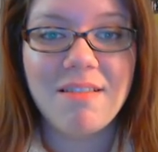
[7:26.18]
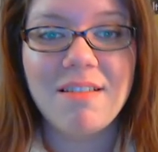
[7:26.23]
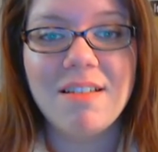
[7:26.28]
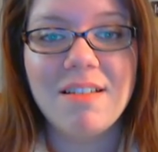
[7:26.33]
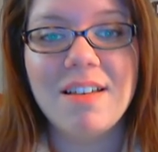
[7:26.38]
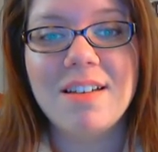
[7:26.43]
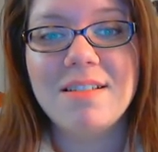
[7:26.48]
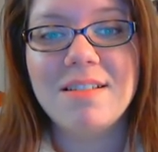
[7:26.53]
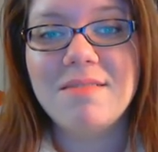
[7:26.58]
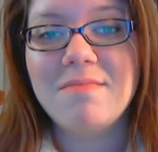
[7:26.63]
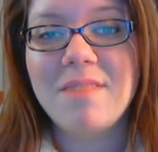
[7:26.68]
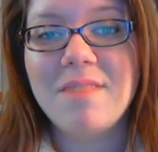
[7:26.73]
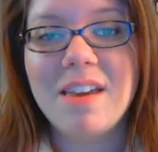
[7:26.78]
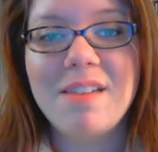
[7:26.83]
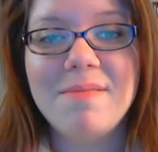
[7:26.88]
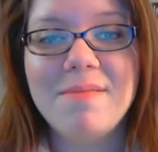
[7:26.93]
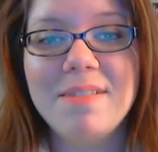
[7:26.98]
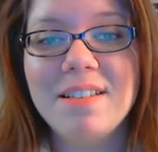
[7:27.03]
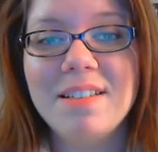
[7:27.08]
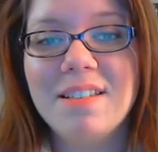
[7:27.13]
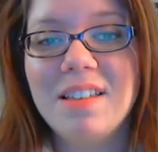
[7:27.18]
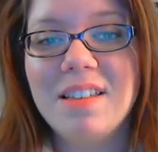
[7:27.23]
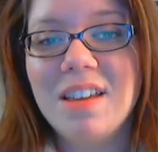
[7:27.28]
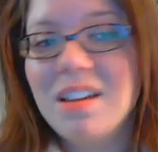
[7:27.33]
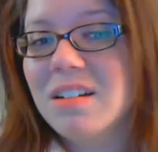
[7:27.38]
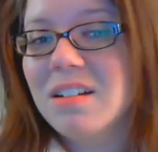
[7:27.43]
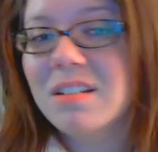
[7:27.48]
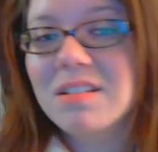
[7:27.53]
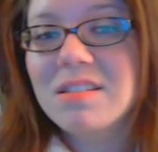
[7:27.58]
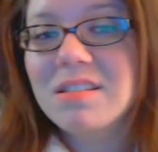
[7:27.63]
And maybe
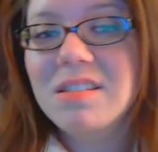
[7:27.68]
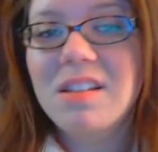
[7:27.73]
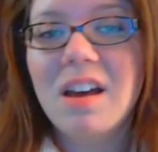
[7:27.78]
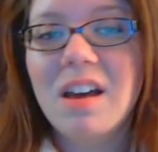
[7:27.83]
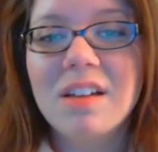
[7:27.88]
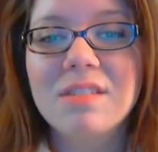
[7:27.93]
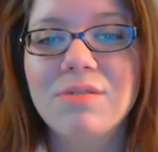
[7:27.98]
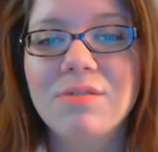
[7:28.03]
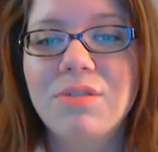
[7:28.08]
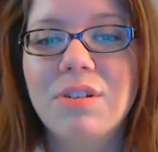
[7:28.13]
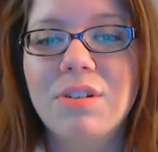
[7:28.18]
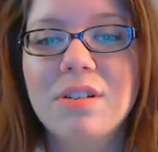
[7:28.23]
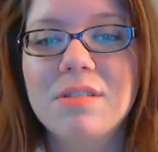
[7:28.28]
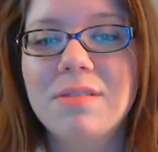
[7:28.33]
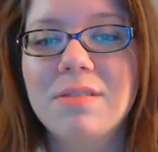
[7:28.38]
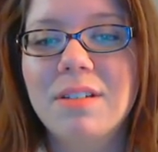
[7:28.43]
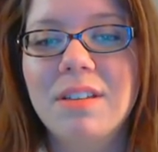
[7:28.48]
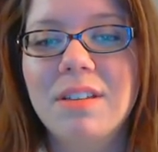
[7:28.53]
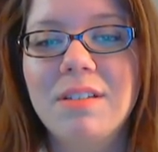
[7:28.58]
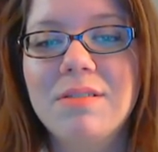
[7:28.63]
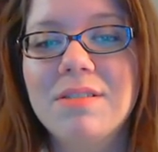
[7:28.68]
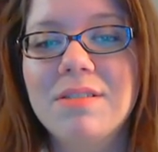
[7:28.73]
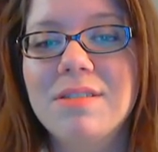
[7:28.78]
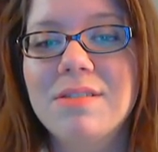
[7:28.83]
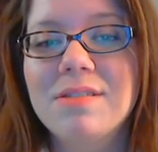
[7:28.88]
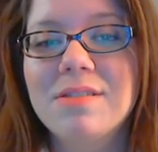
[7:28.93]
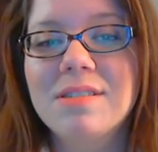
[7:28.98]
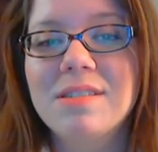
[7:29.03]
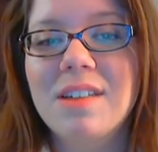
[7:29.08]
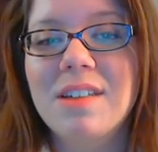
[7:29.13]
Lee heard Zack's voice while he was
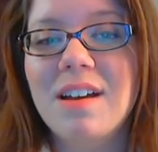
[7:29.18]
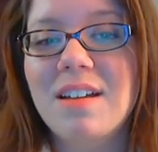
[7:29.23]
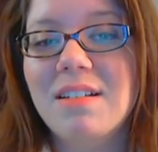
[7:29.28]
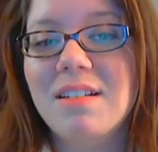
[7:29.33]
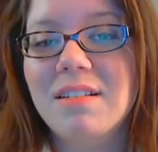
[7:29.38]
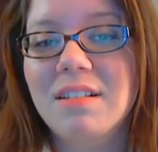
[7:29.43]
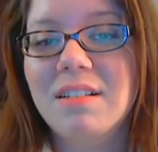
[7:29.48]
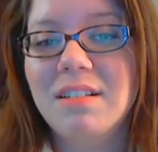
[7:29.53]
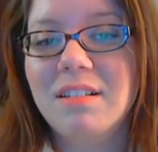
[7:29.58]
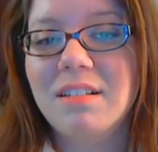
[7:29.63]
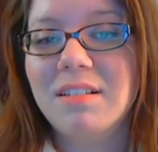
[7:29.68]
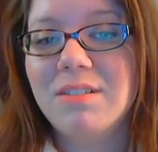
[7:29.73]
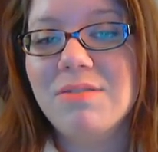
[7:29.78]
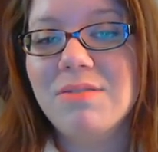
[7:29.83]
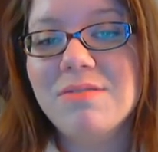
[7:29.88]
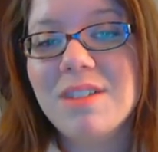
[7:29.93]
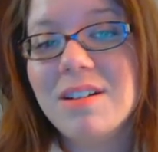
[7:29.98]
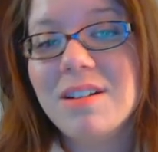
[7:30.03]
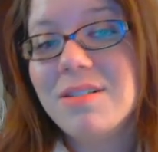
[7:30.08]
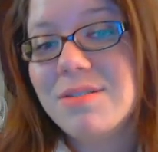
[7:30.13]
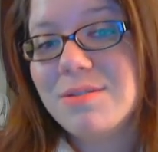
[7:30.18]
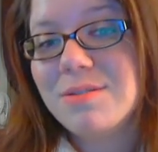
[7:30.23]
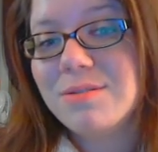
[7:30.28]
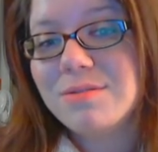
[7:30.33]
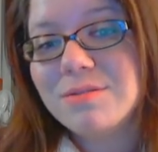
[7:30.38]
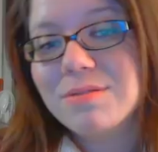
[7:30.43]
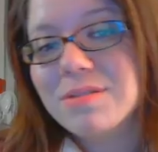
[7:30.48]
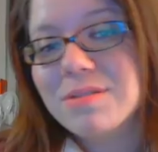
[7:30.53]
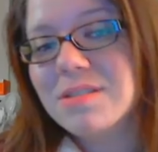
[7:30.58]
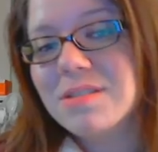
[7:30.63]
suicidal. Who
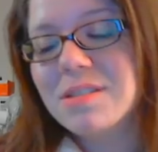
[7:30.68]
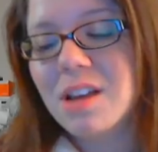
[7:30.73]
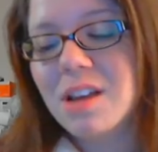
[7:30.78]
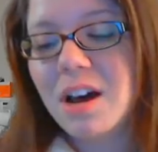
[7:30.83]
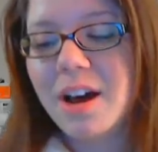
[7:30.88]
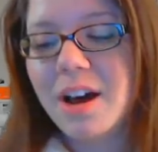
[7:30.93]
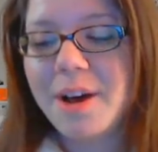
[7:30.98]
knows?